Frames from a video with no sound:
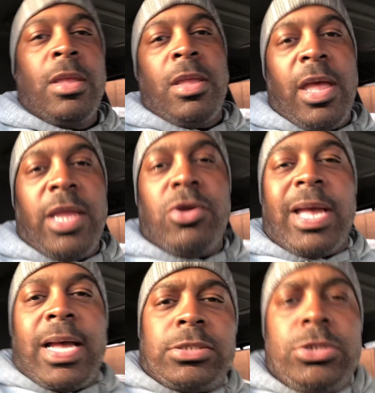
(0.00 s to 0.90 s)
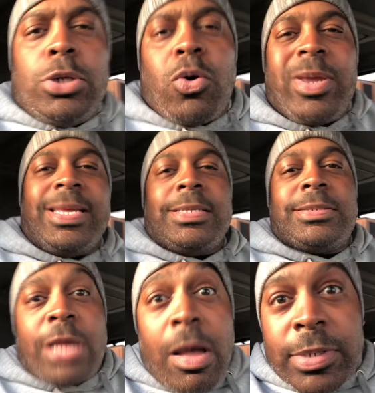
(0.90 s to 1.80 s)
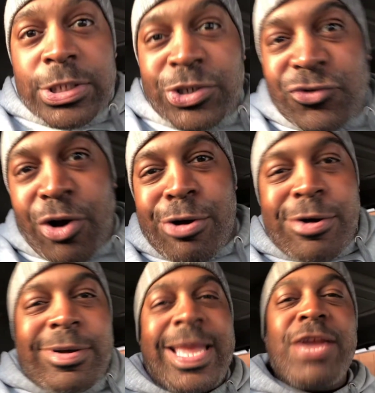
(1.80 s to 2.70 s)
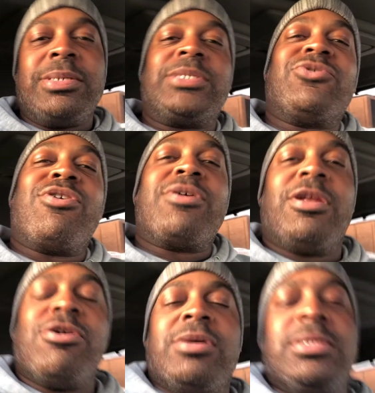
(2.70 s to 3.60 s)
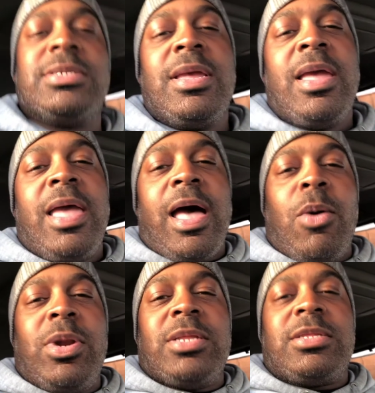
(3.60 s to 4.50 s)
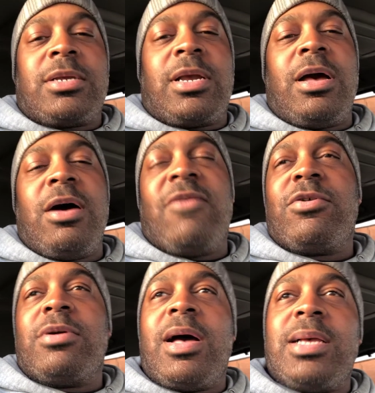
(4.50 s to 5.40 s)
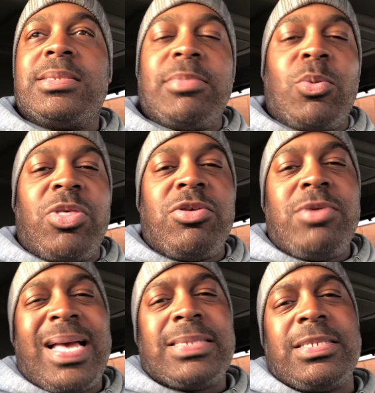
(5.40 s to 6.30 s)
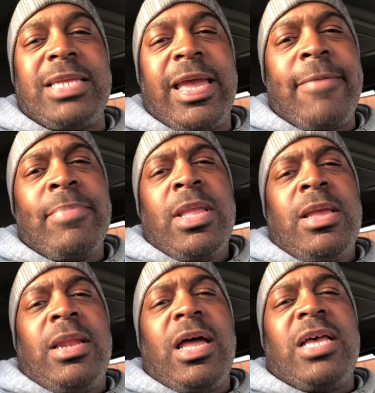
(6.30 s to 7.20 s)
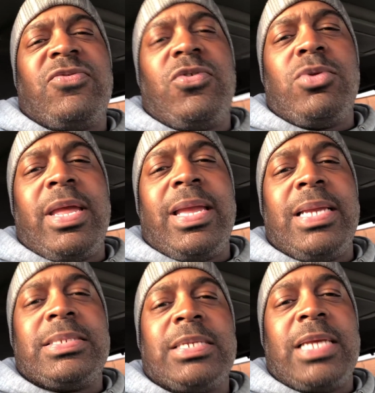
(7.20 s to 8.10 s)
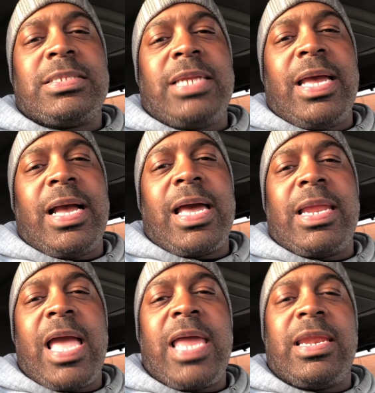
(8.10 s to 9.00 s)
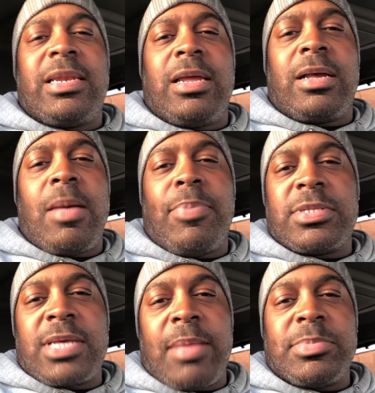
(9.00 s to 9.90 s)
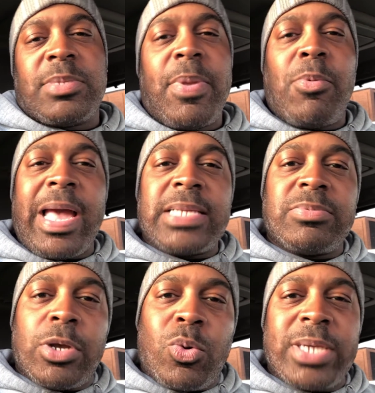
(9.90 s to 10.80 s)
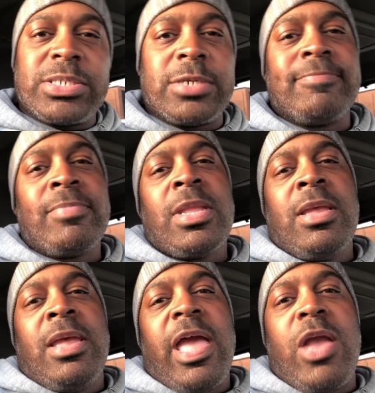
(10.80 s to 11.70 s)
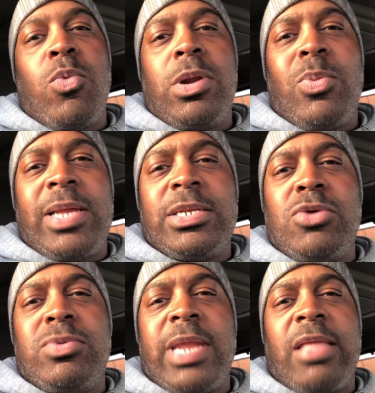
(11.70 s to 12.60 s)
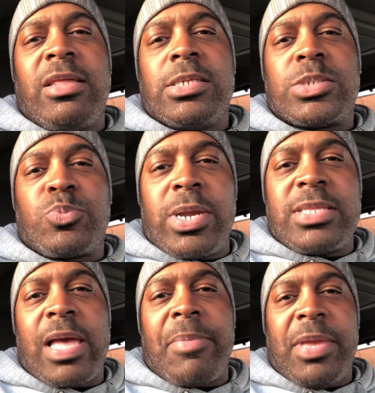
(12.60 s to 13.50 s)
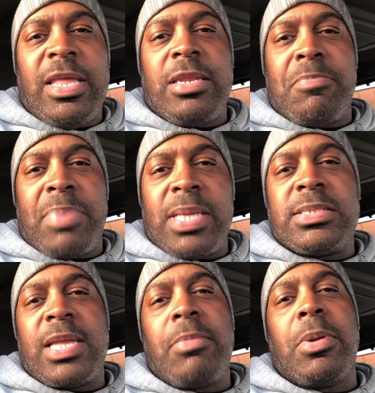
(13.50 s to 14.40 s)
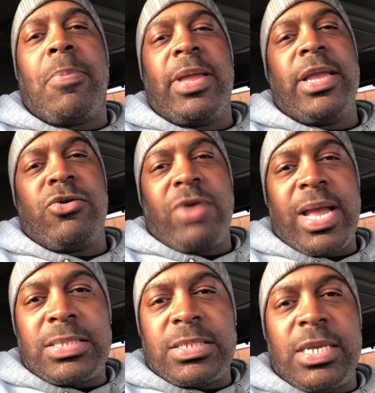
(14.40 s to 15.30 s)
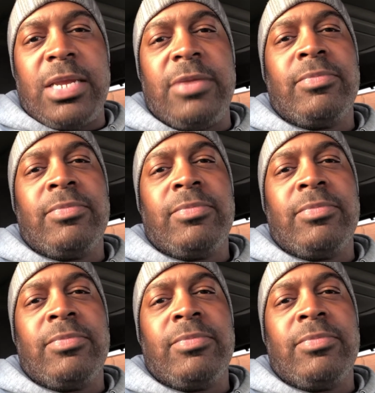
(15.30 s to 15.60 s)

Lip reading: Hey, you guys, you know who it is. Thomas Strong here at Stronger Lawns. I wanted to cover something with you guys today. Last few days, and today I had it a couple of times. People ask me a question. Hey, what do I do now that it's springtime? Isn't that the best time to plant grass seed?